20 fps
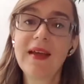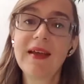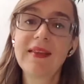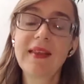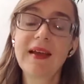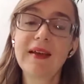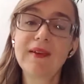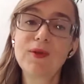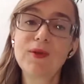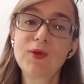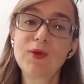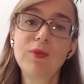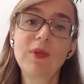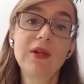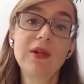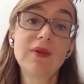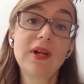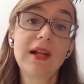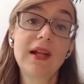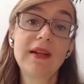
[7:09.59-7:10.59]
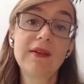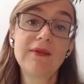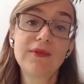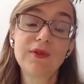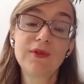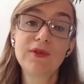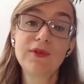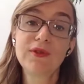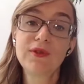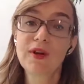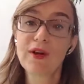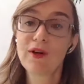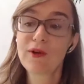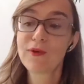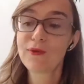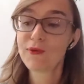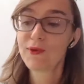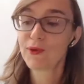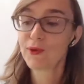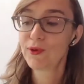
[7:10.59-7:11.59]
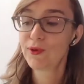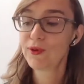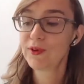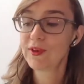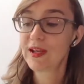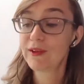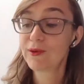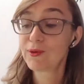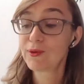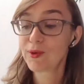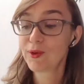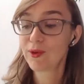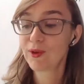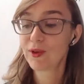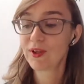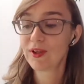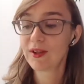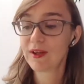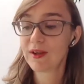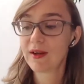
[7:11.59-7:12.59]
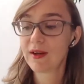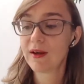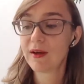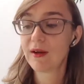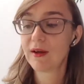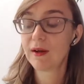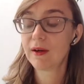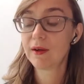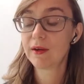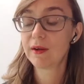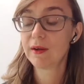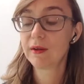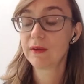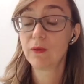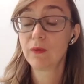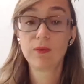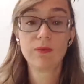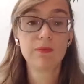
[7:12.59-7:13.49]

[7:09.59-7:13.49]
that could be relevant for the network. I'm